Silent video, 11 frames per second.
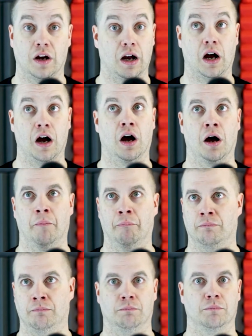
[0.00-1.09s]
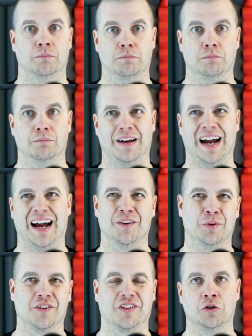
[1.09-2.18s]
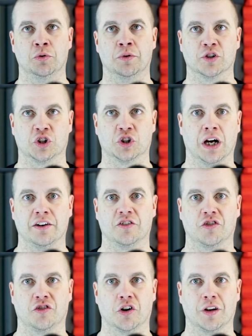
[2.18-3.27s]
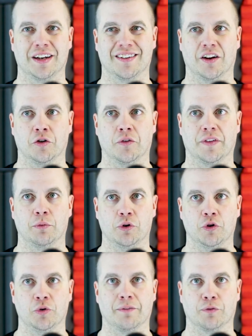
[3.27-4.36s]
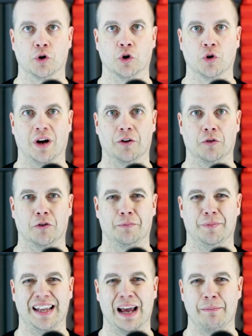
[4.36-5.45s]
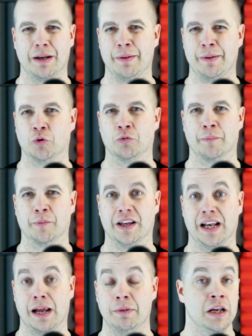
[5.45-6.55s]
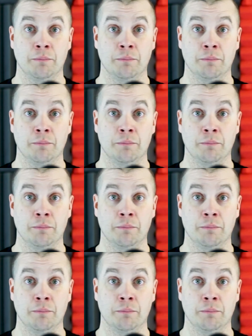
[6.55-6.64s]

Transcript: Um, I don't want to say Luna Vachon necessarily because I don't know if they would do that for her. I don't know if that many people would remember the name.